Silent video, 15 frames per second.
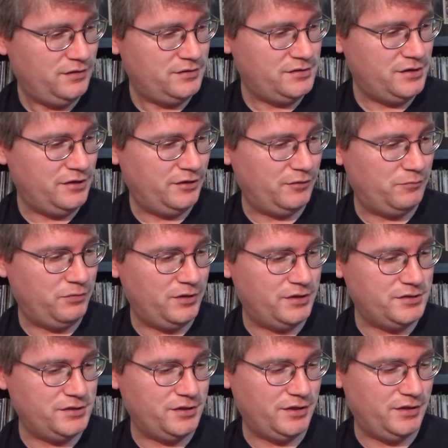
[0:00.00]
sounding
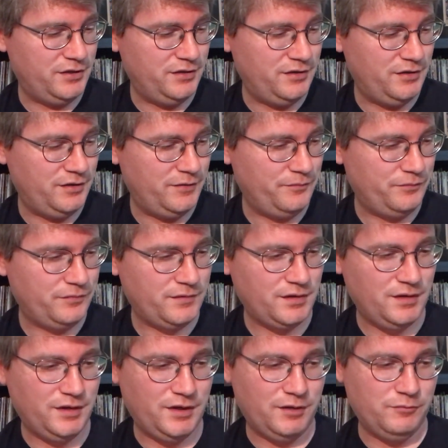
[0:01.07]
pressing, and
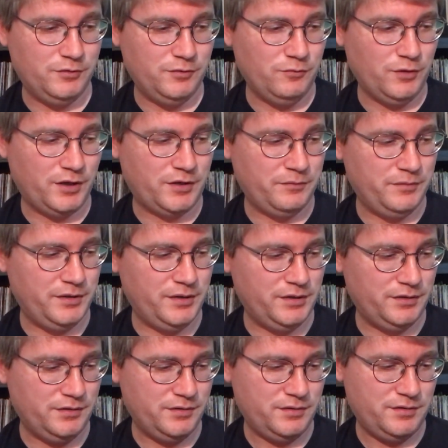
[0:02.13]
I would
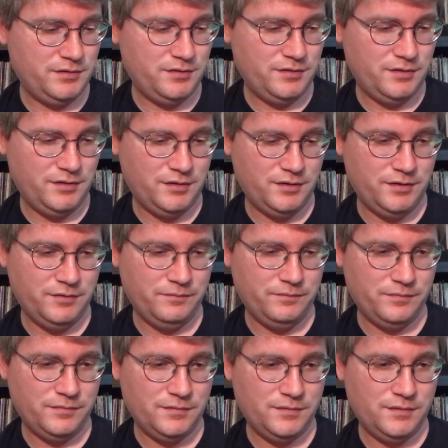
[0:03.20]
recommend
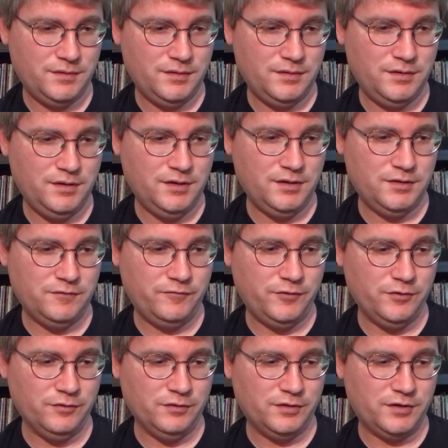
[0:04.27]
it if
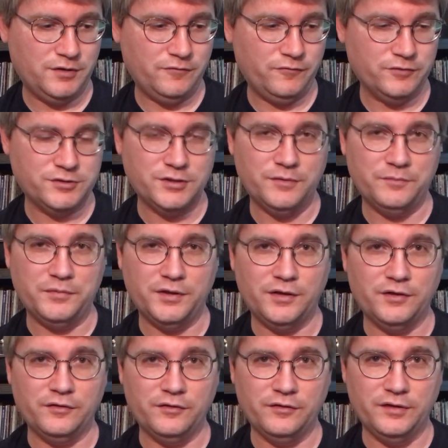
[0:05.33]
you're looking for something
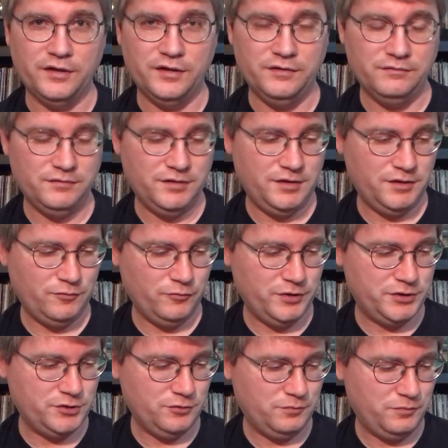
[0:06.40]
other than an
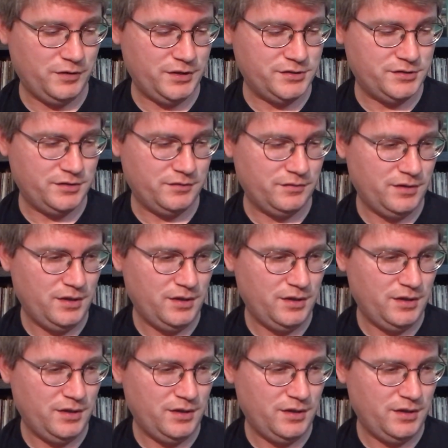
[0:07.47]
original pressing.